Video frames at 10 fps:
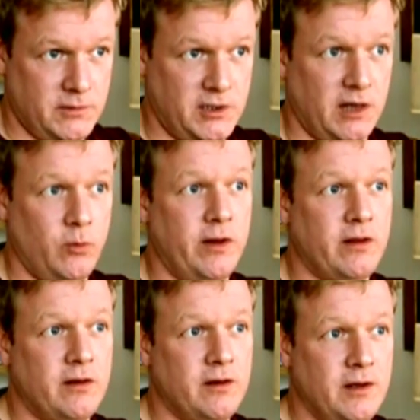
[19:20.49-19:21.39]
done
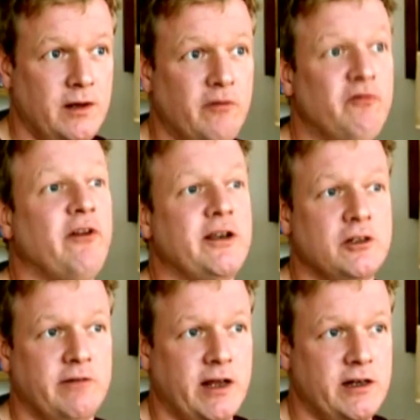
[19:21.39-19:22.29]
with
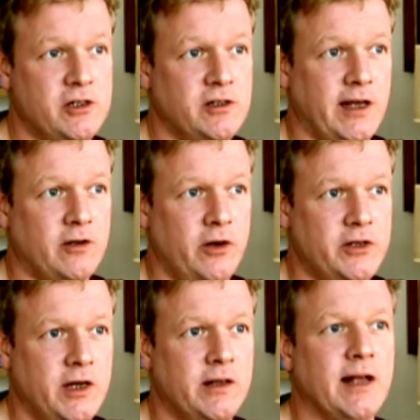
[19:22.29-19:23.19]
facial recognition
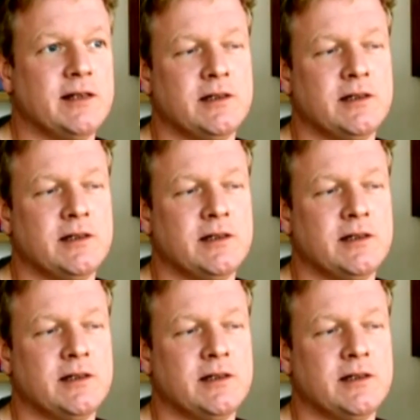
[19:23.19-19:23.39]
technology, and